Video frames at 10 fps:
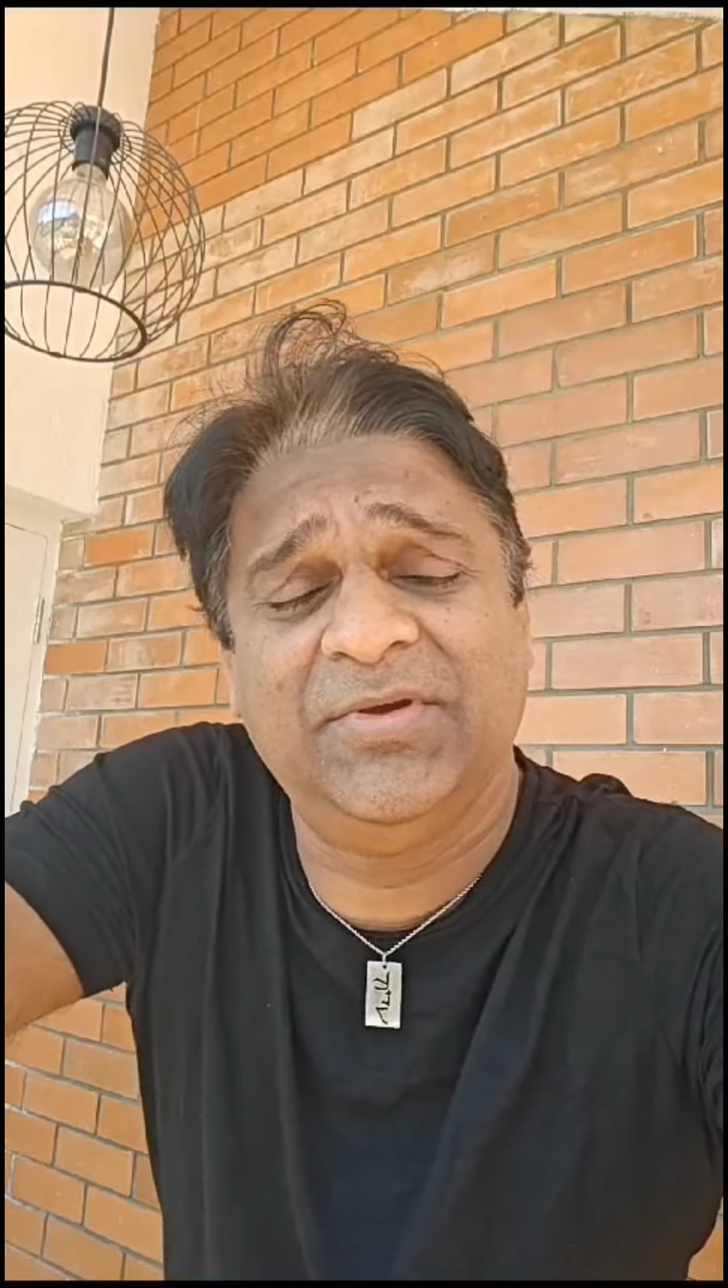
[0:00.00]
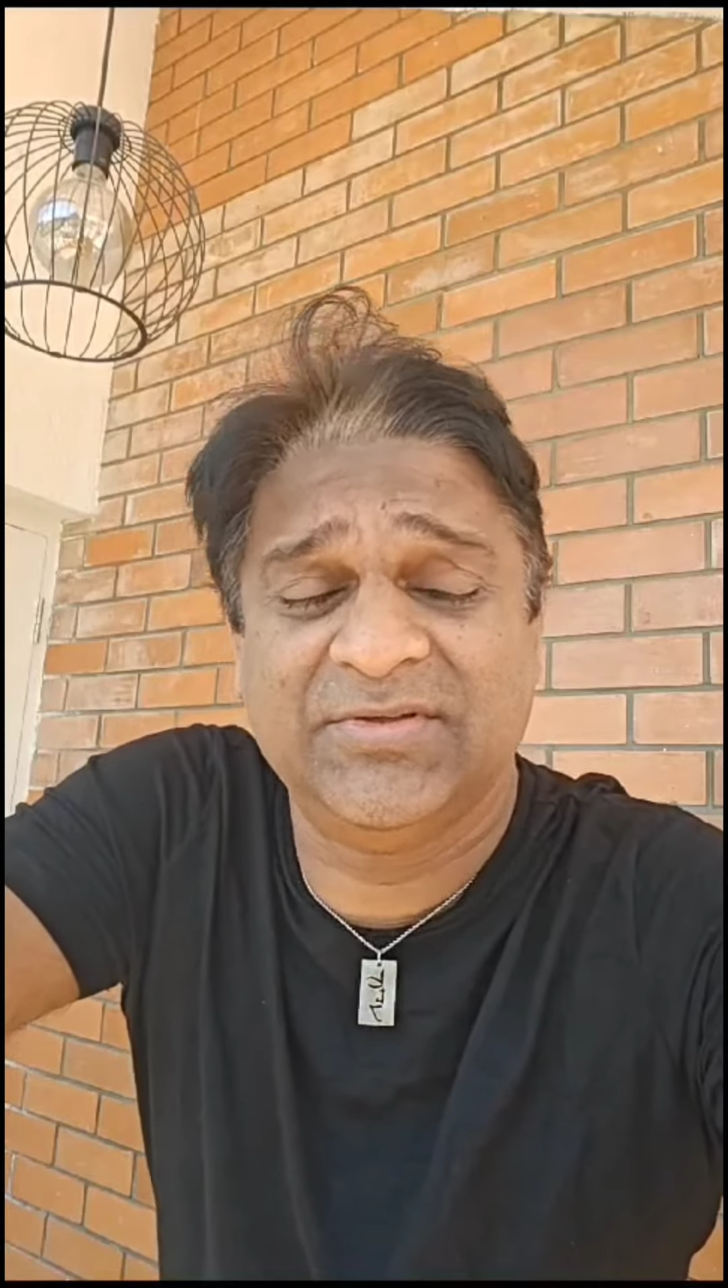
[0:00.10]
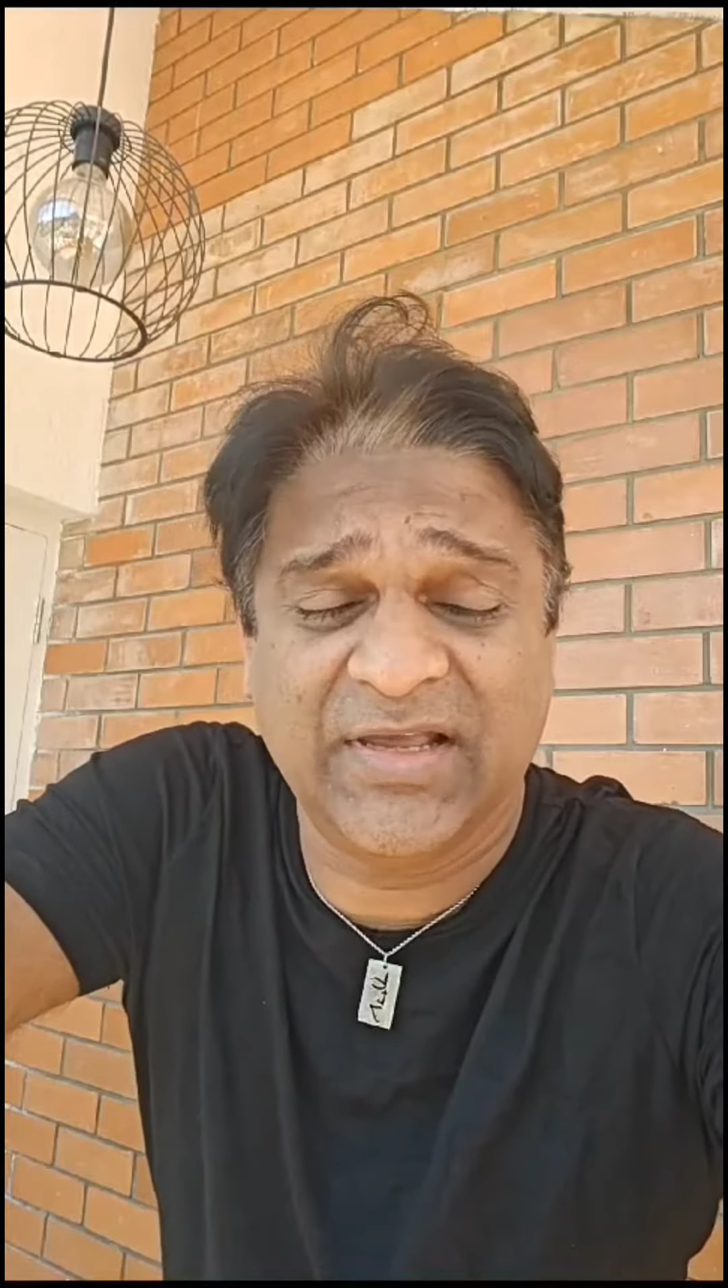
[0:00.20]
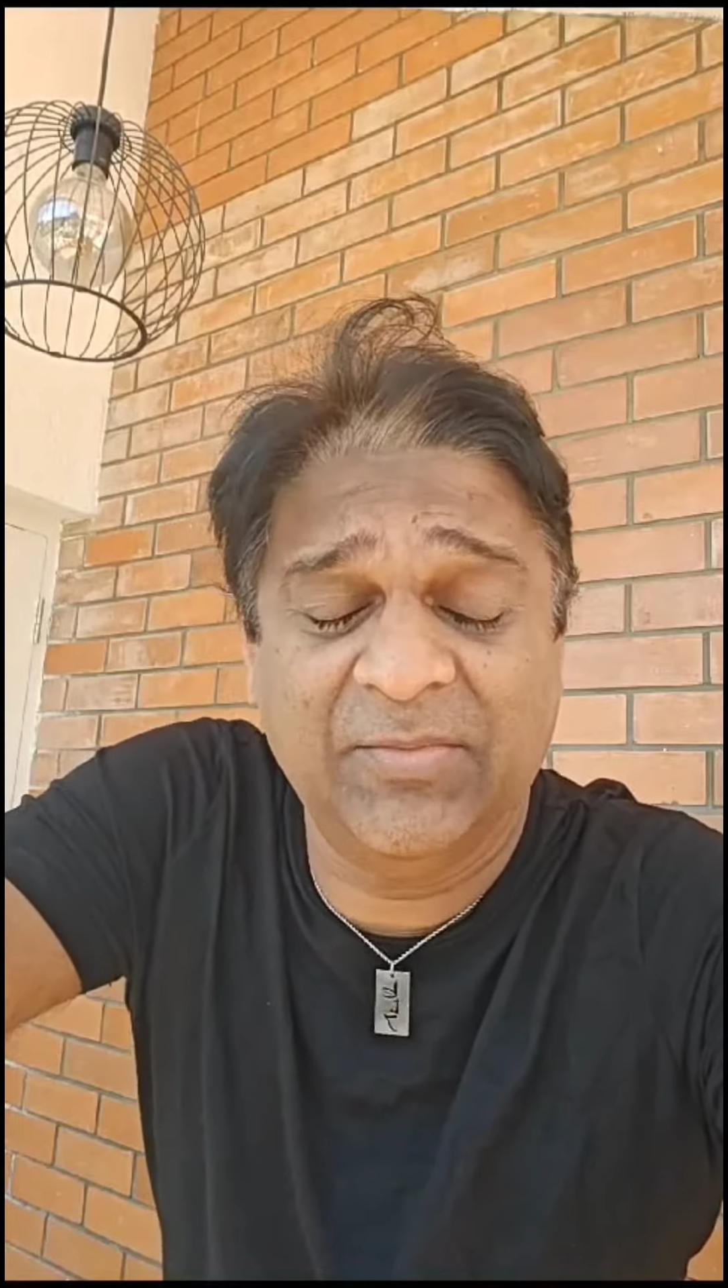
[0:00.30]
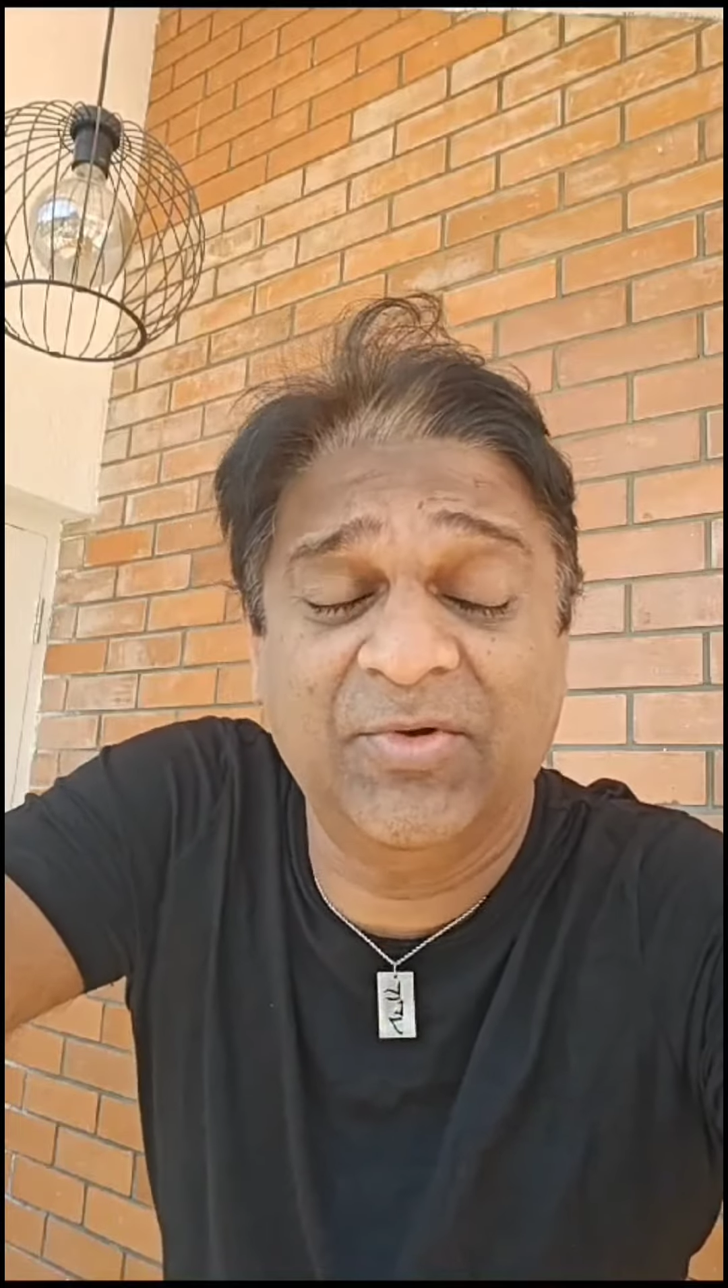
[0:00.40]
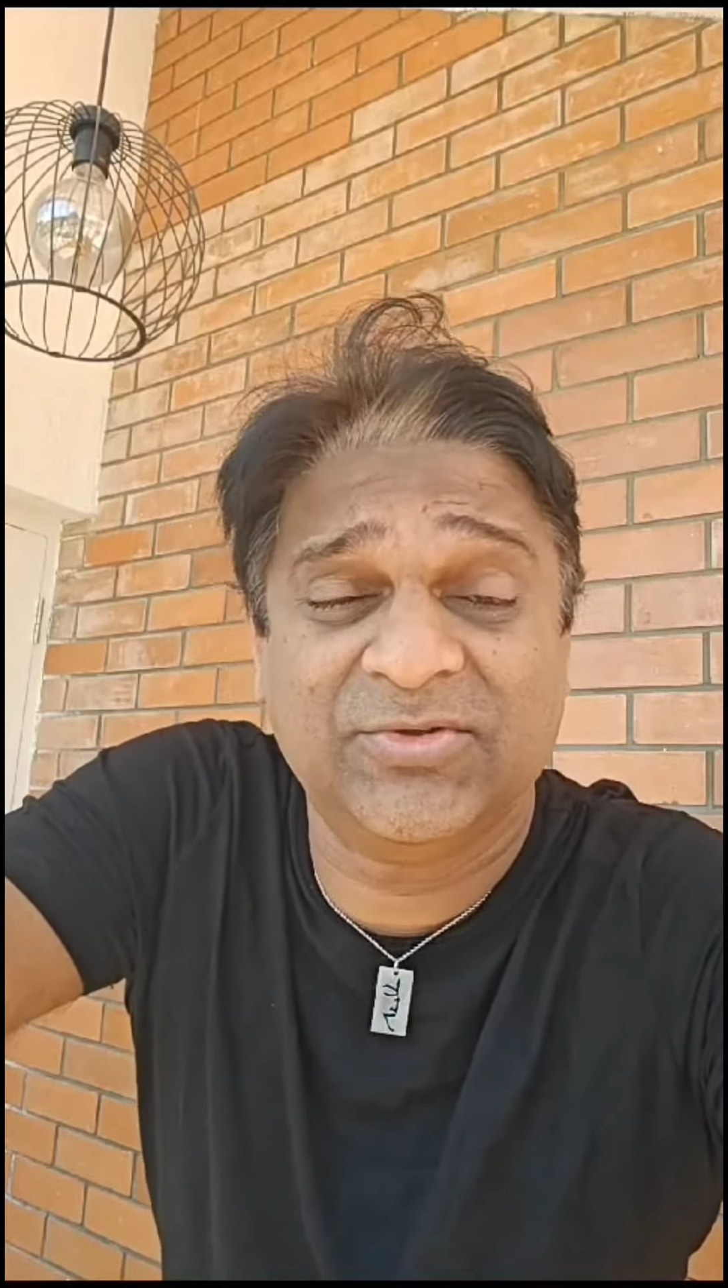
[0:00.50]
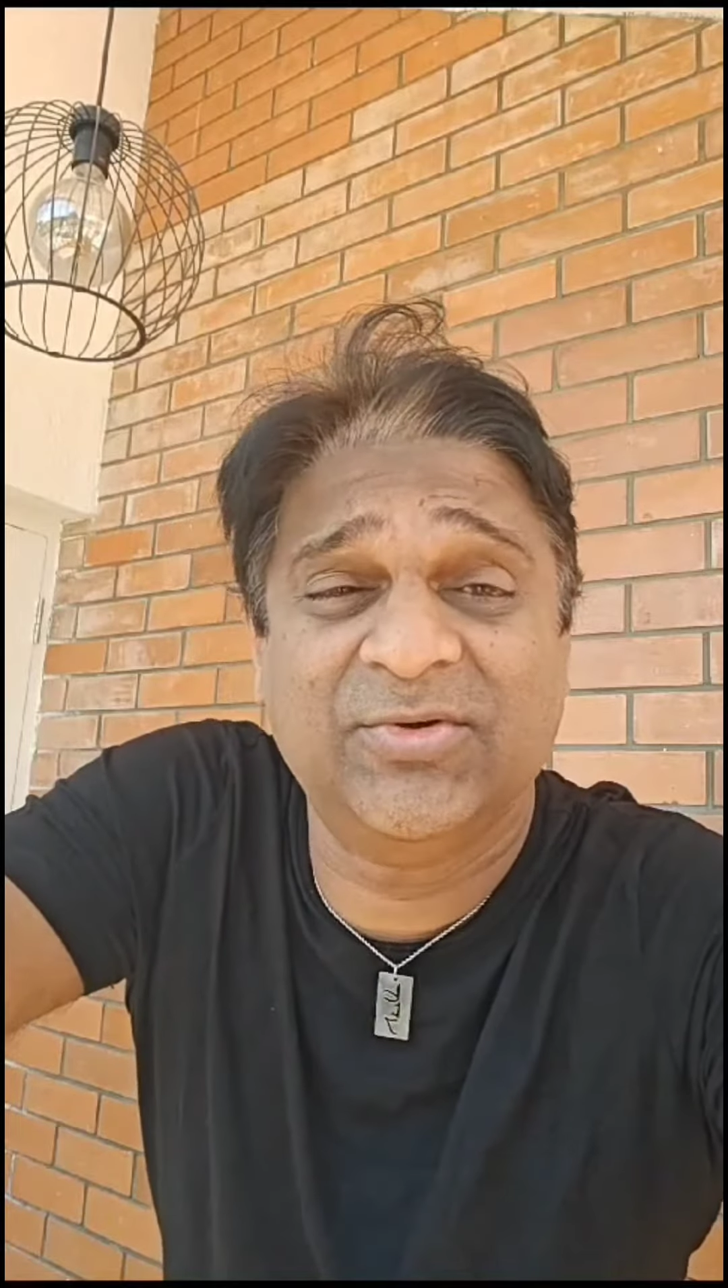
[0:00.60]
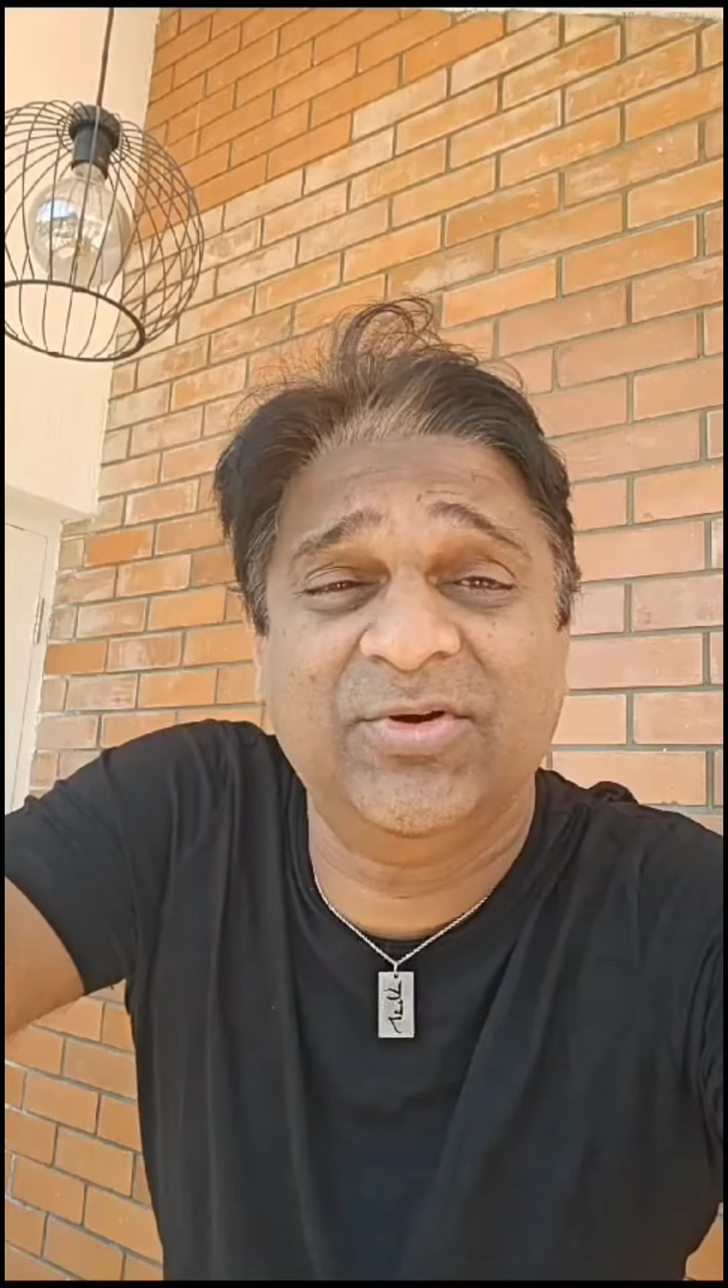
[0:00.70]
because I'm also